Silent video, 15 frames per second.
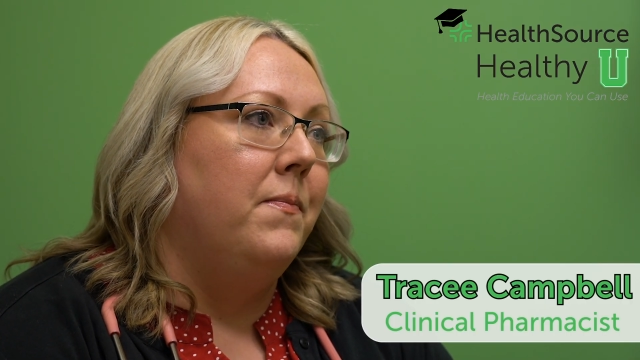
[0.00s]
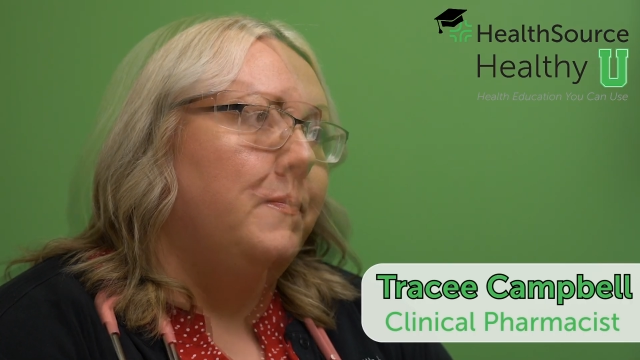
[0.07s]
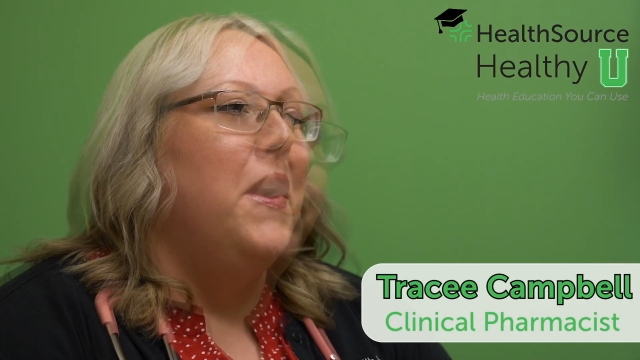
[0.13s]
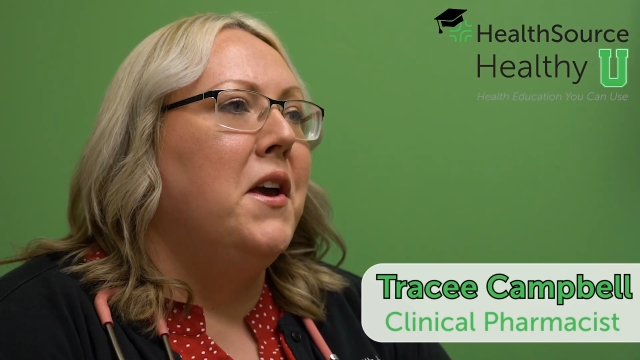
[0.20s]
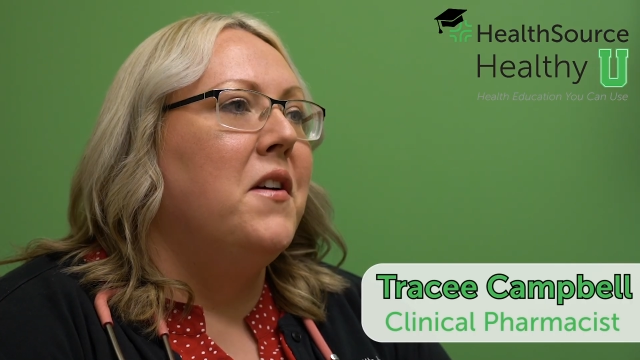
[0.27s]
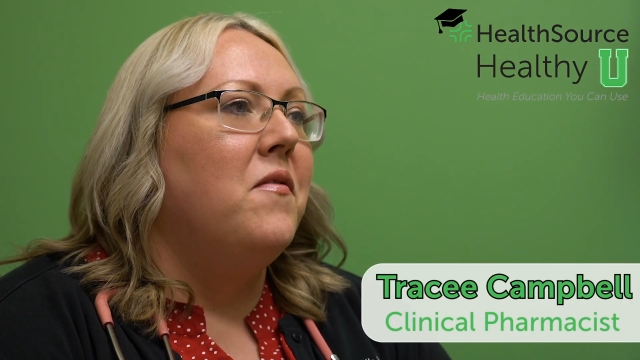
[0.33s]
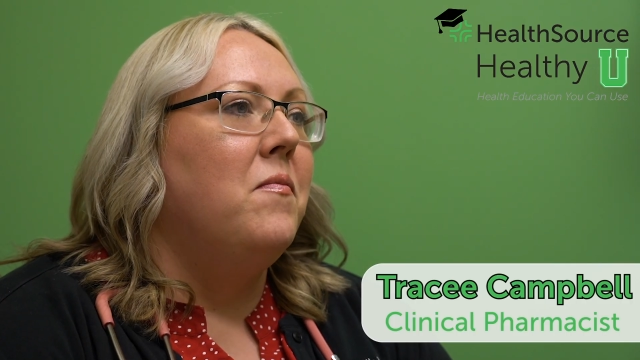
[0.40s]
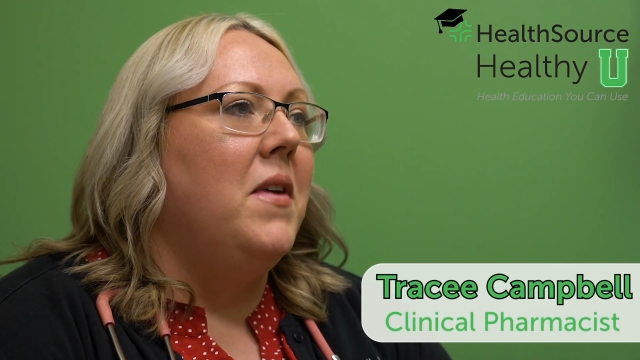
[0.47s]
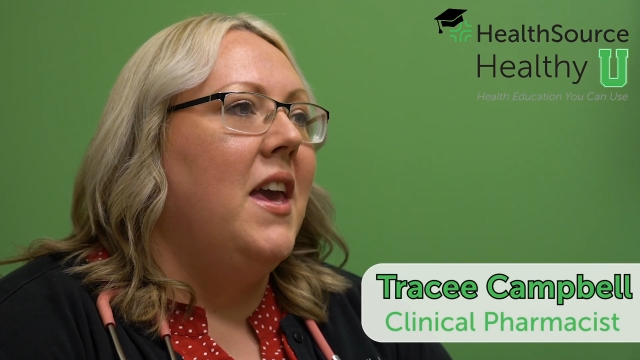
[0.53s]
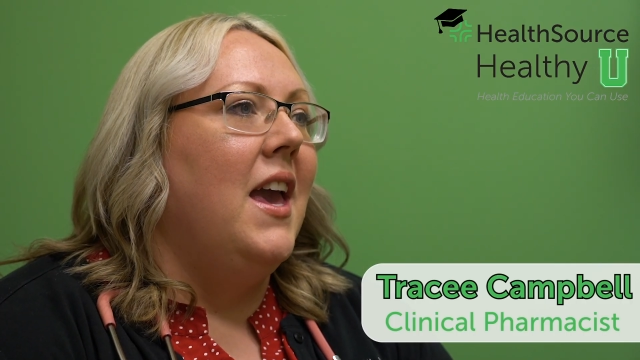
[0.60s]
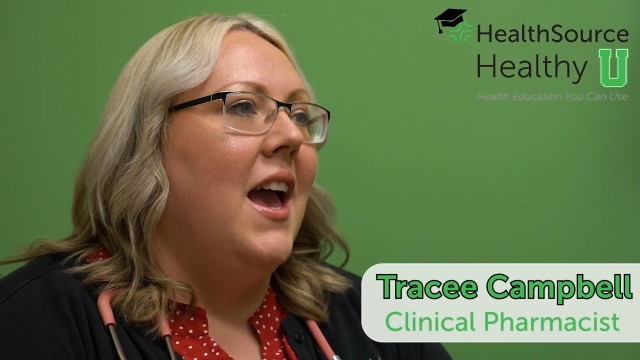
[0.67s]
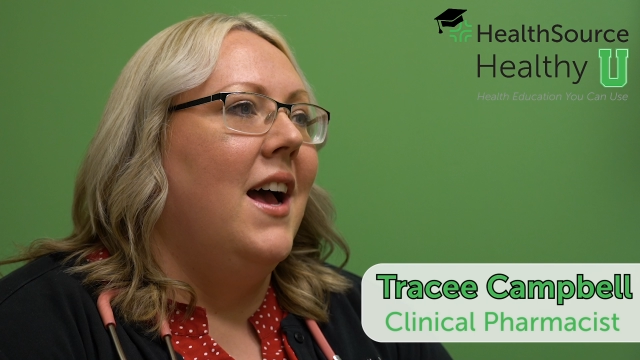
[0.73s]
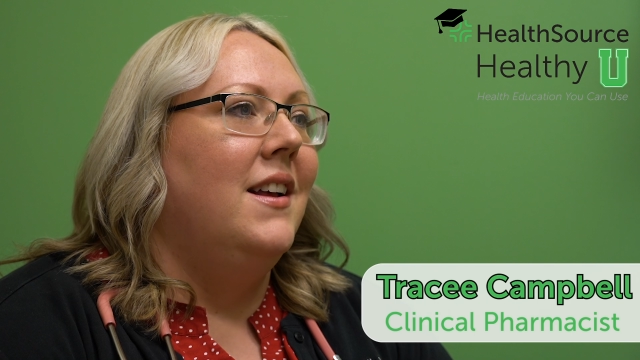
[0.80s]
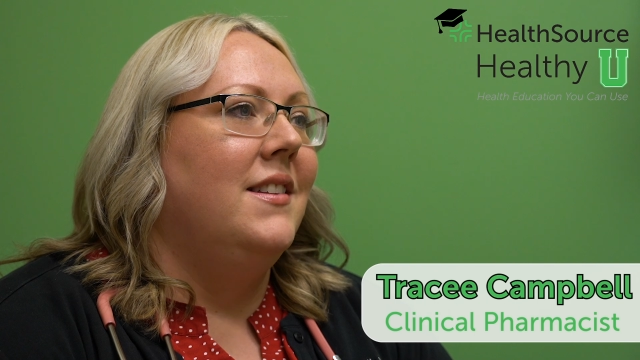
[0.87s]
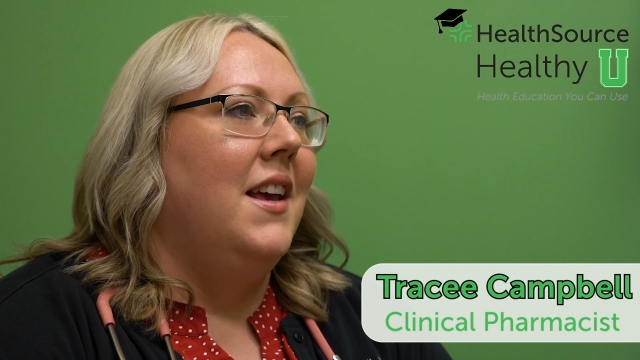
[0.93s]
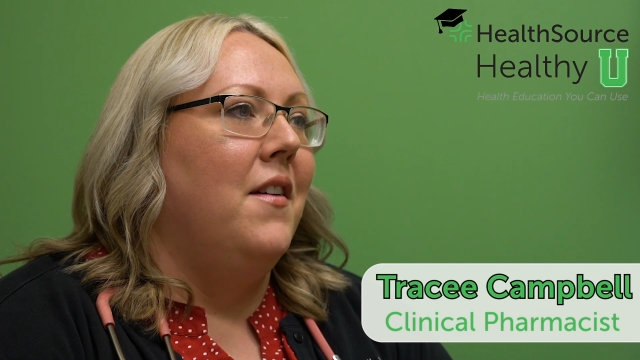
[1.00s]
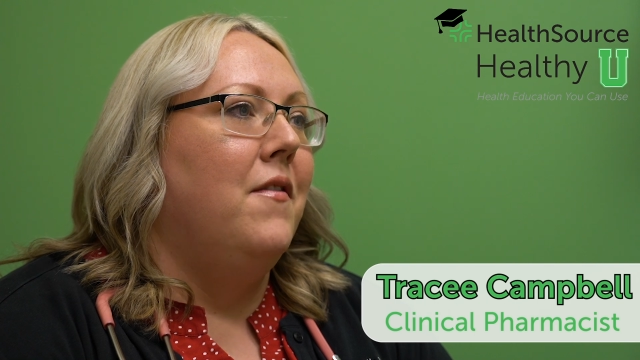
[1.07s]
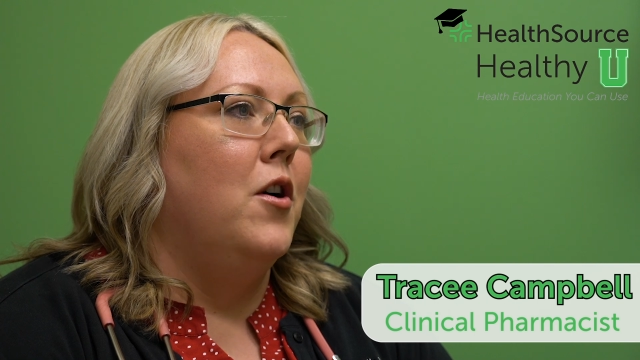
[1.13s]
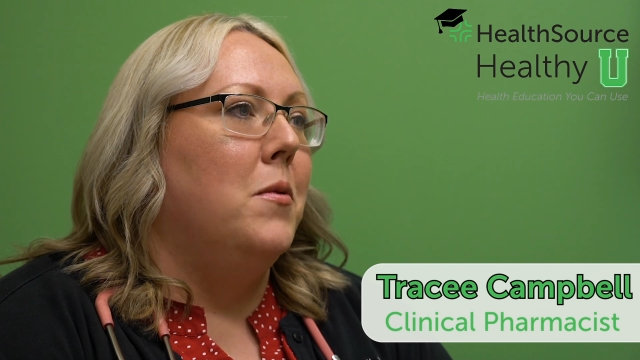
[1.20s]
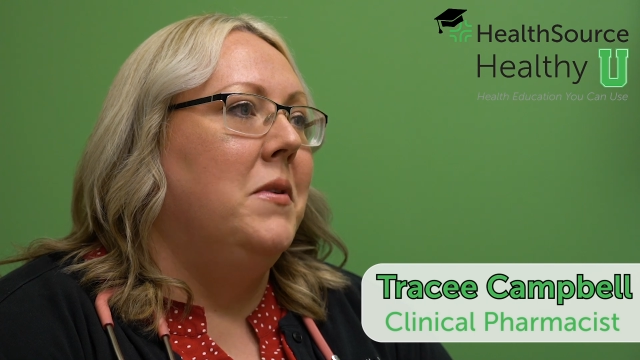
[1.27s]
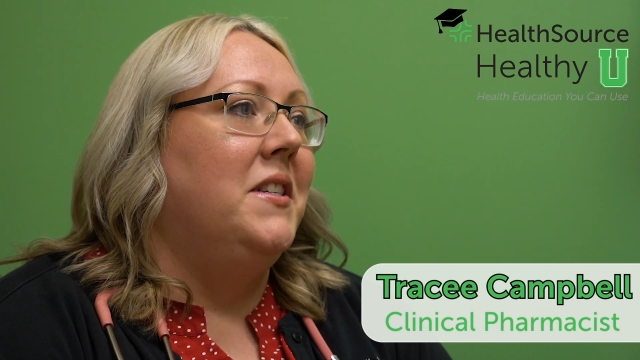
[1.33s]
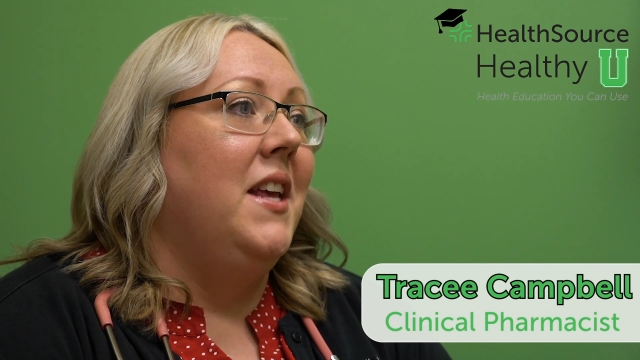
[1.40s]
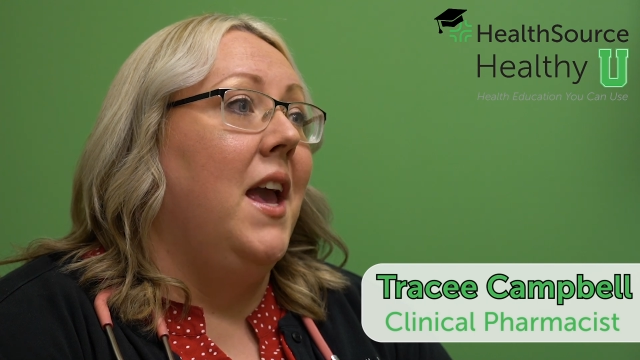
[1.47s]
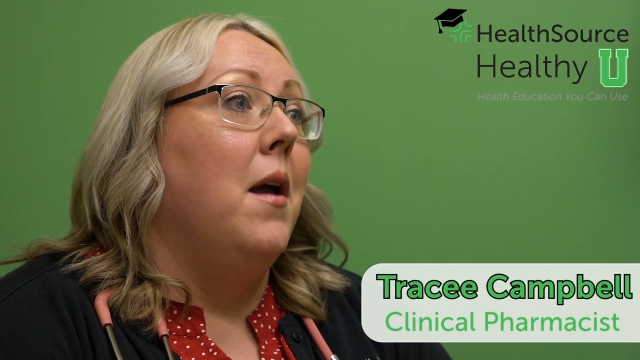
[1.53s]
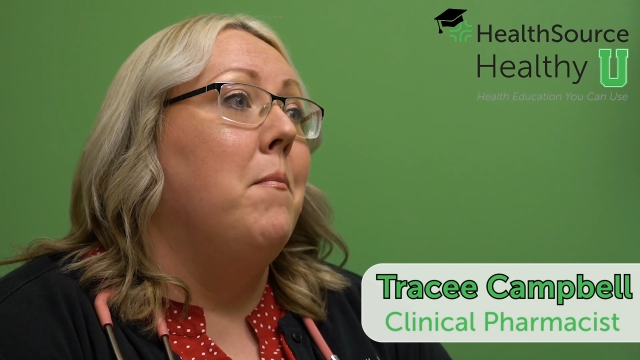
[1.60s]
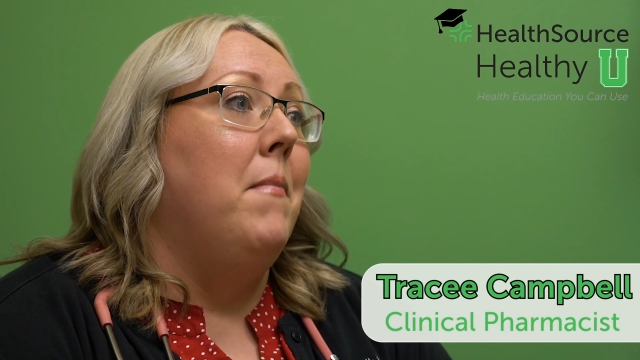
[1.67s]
Think of me as a pharmacy